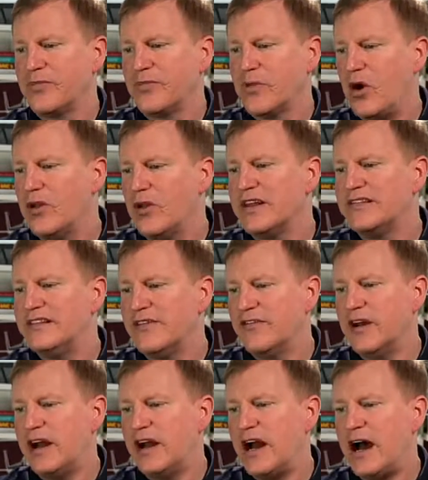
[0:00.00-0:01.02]
all these
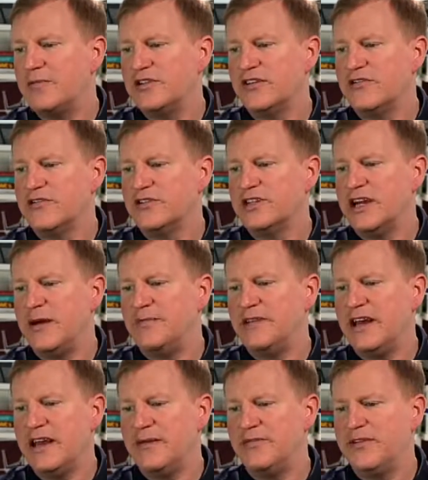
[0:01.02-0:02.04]
different options for job types.